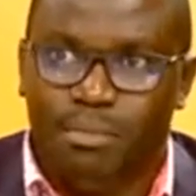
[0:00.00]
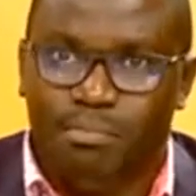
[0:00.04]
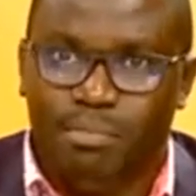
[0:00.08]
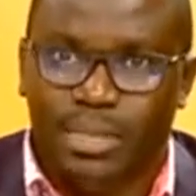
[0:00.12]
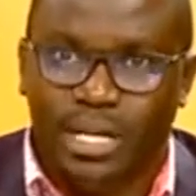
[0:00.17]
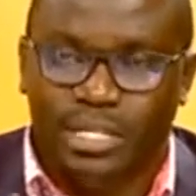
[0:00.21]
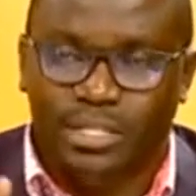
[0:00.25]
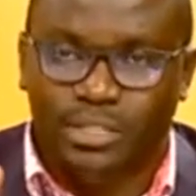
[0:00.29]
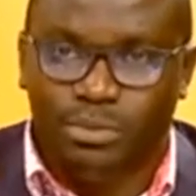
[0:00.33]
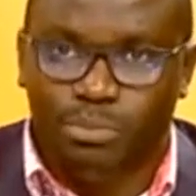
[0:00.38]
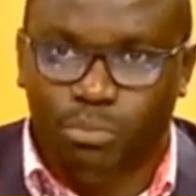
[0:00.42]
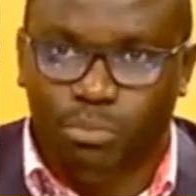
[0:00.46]

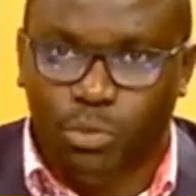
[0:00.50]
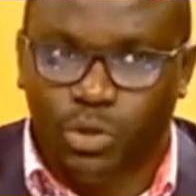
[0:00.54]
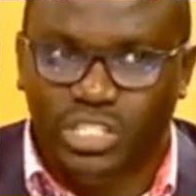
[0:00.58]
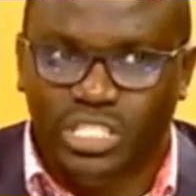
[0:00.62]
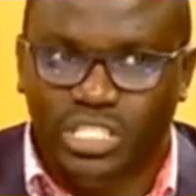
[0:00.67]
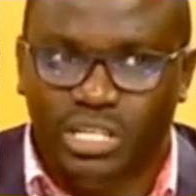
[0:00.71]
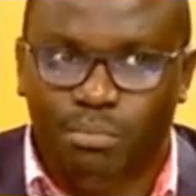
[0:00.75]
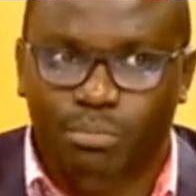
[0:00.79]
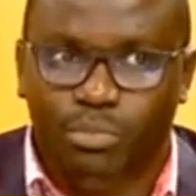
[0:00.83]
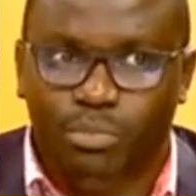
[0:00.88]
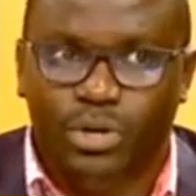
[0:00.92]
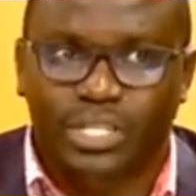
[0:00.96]
But
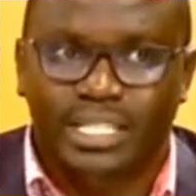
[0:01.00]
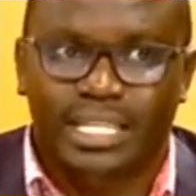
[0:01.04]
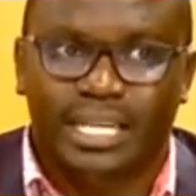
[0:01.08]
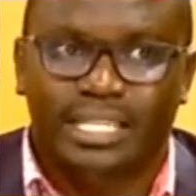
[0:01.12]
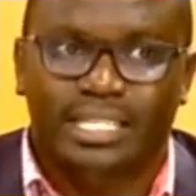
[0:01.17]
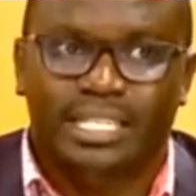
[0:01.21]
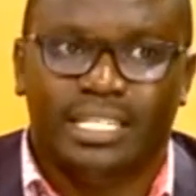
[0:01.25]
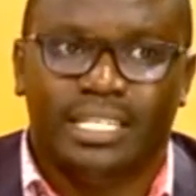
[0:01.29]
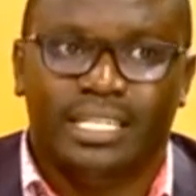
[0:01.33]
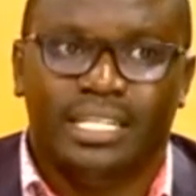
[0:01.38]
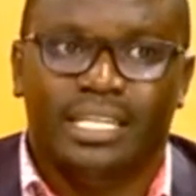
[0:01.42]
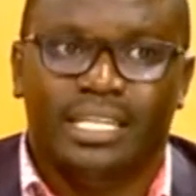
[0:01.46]
most
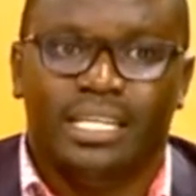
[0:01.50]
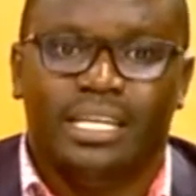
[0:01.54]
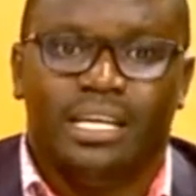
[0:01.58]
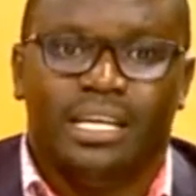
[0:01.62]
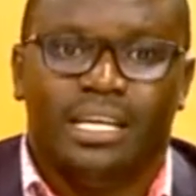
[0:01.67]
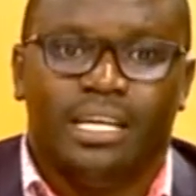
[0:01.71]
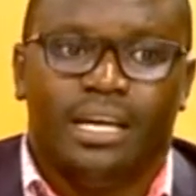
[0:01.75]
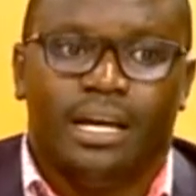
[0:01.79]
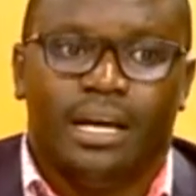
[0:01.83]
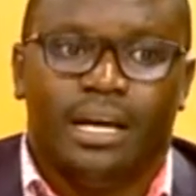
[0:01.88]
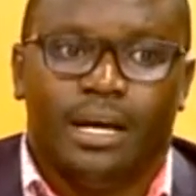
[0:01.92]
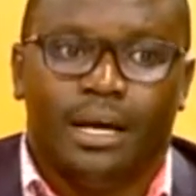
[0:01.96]
importantly,
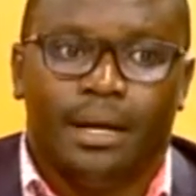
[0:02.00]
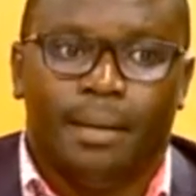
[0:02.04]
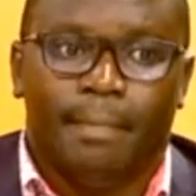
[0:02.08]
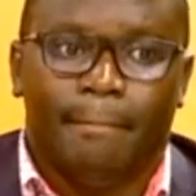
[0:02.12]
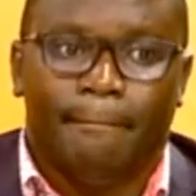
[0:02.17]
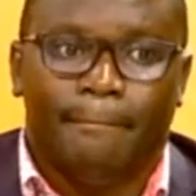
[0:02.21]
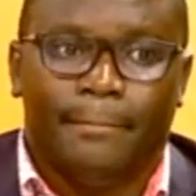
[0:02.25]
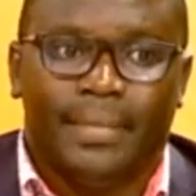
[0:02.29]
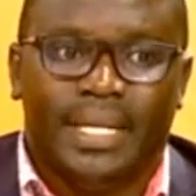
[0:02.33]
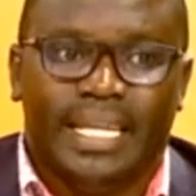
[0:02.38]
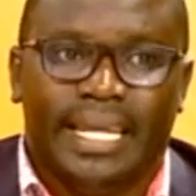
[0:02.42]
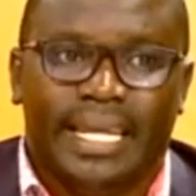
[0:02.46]

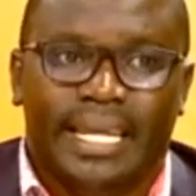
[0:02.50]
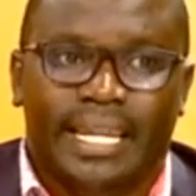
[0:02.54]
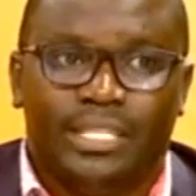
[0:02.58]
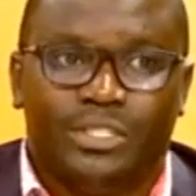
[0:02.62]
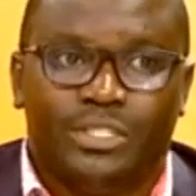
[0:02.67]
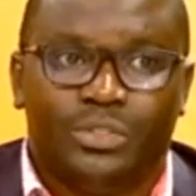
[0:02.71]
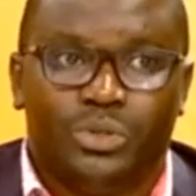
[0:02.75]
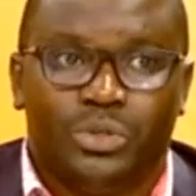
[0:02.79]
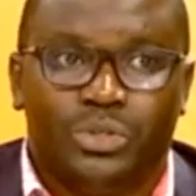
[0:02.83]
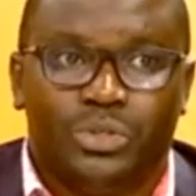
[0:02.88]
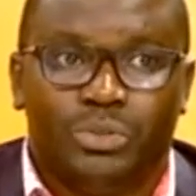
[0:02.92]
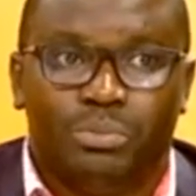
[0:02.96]
um, let
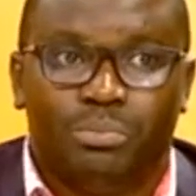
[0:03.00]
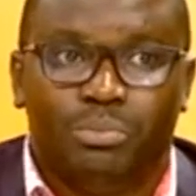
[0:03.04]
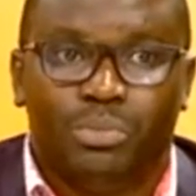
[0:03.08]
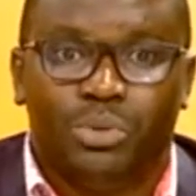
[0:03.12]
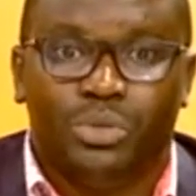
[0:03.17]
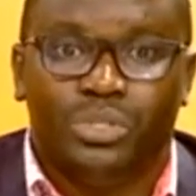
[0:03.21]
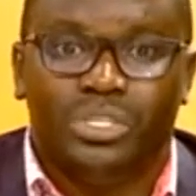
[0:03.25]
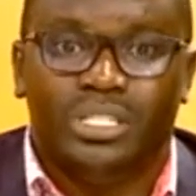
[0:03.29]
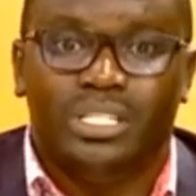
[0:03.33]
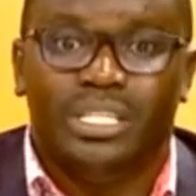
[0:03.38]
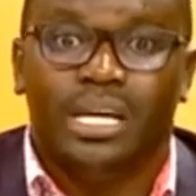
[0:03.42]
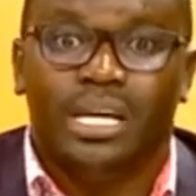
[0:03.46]
us not
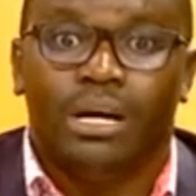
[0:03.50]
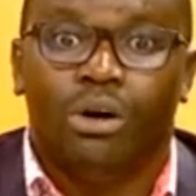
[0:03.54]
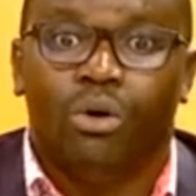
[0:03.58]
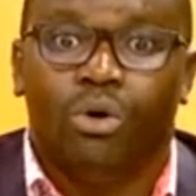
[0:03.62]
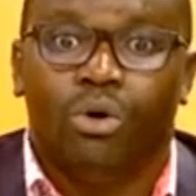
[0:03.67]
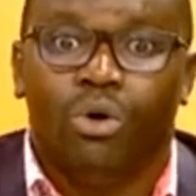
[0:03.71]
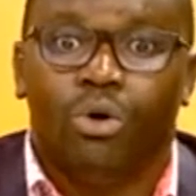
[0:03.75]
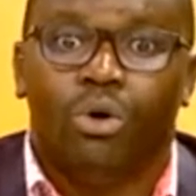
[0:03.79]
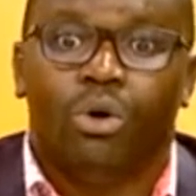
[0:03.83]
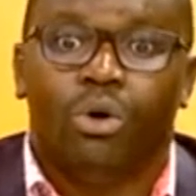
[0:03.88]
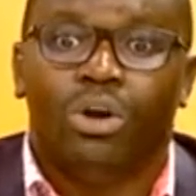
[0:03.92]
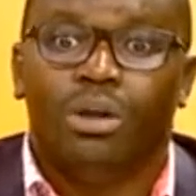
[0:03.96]
put the
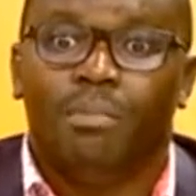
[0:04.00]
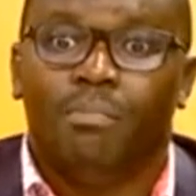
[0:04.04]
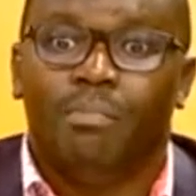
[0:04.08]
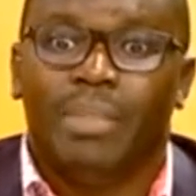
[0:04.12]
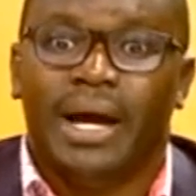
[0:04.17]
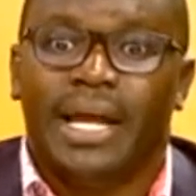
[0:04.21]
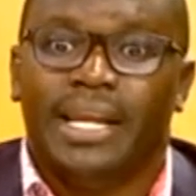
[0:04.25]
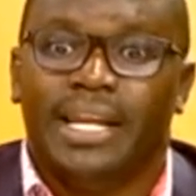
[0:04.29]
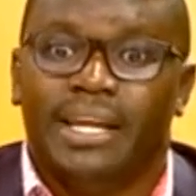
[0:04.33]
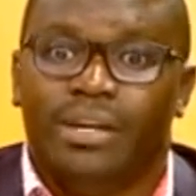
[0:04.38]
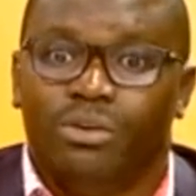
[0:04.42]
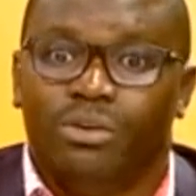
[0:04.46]
whole
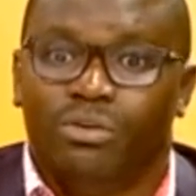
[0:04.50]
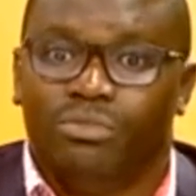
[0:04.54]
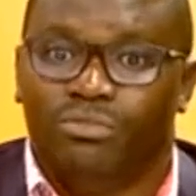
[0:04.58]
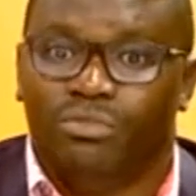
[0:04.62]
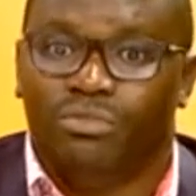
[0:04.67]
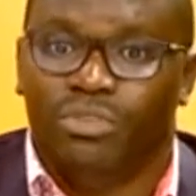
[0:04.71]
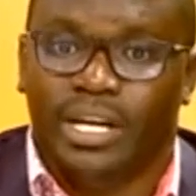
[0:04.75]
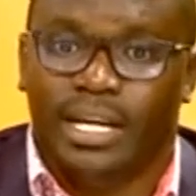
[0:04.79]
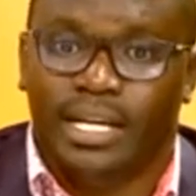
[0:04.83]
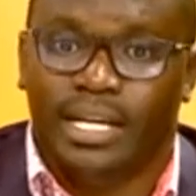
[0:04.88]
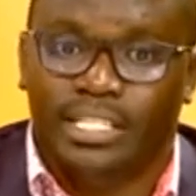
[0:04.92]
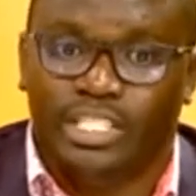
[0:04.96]
burden of
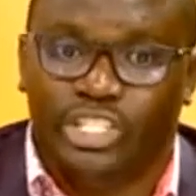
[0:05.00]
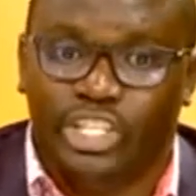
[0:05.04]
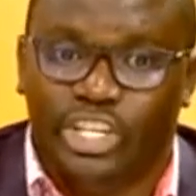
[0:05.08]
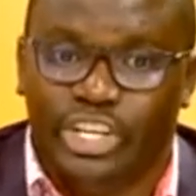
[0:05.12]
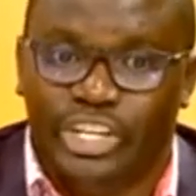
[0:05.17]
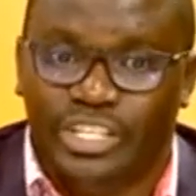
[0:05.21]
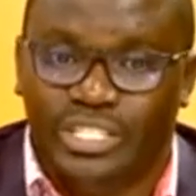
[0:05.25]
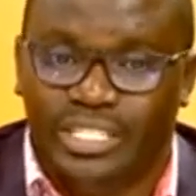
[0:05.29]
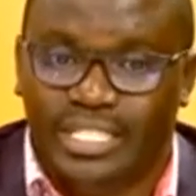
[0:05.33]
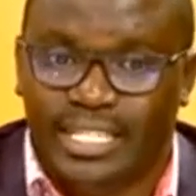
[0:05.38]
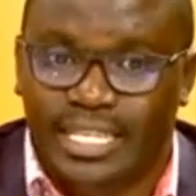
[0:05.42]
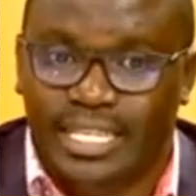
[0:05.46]
uh,
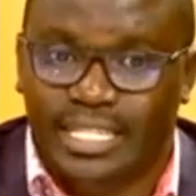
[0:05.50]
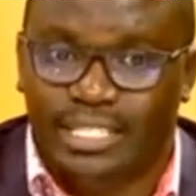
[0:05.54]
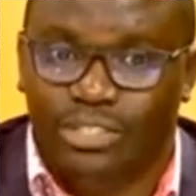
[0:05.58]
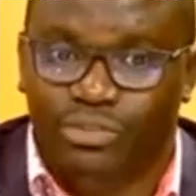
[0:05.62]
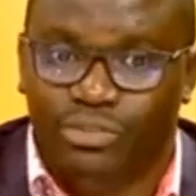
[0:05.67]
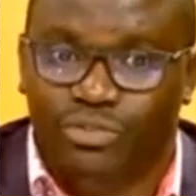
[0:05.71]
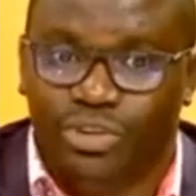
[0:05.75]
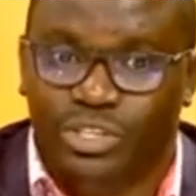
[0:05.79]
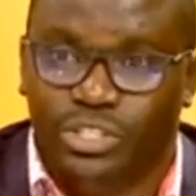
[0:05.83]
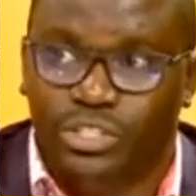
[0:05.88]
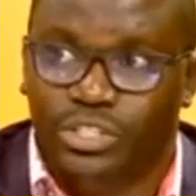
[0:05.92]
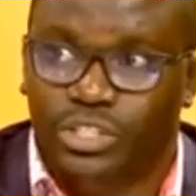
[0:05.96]
JSS
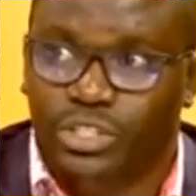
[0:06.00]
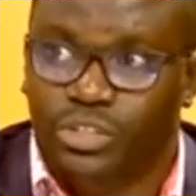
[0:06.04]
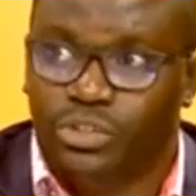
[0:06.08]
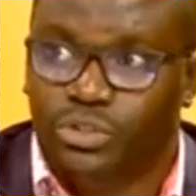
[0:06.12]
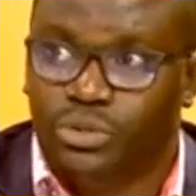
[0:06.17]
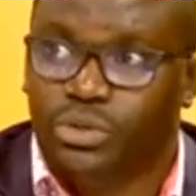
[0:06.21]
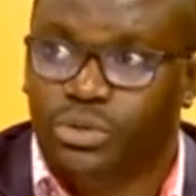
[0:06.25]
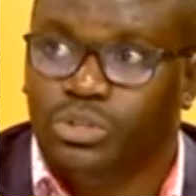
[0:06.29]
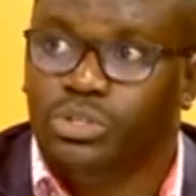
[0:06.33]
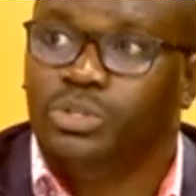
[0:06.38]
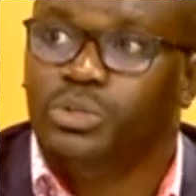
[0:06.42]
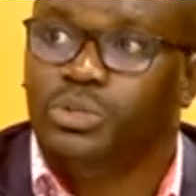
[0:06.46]

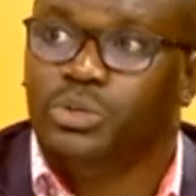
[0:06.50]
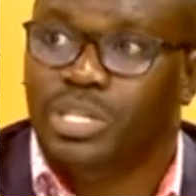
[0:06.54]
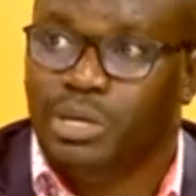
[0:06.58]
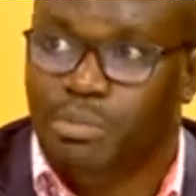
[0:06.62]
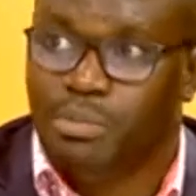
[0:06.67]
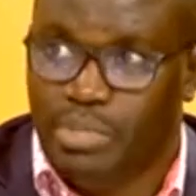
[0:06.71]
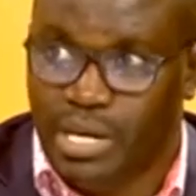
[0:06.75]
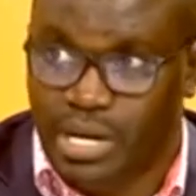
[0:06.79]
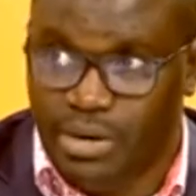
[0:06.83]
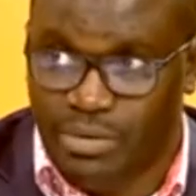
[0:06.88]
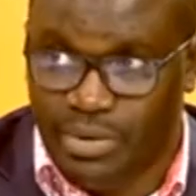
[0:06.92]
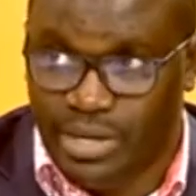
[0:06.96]
transition to the
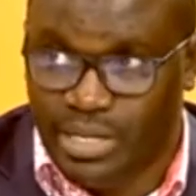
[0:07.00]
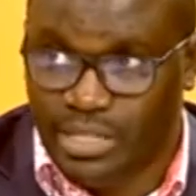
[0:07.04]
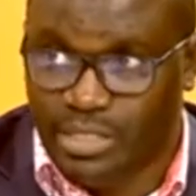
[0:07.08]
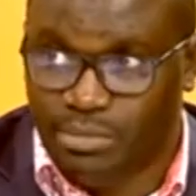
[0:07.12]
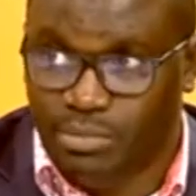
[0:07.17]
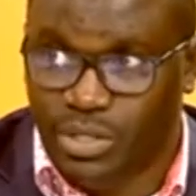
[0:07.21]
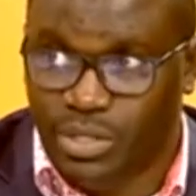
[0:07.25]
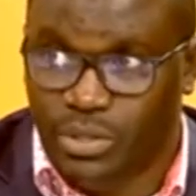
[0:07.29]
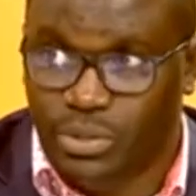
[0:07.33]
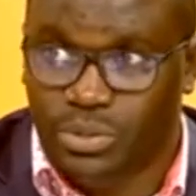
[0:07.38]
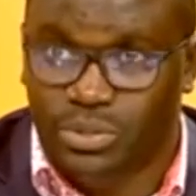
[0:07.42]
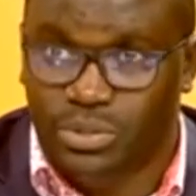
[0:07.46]
parent
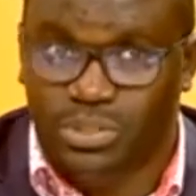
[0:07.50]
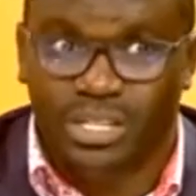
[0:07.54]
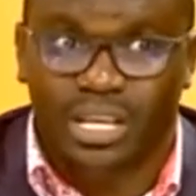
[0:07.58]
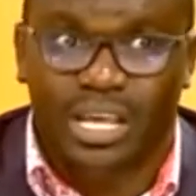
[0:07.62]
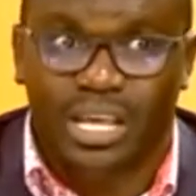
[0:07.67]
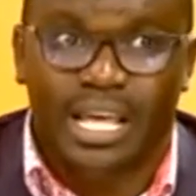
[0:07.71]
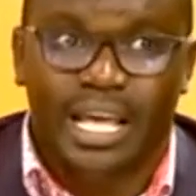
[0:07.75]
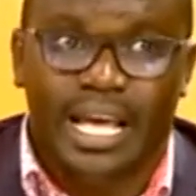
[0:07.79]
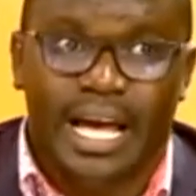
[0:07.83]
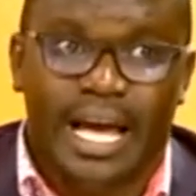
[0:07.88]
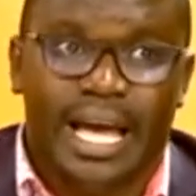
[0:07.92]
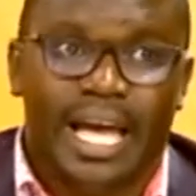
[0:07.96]
because mm
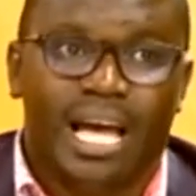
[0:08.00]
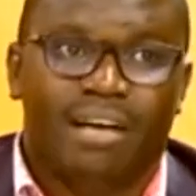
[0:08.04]
-hmm.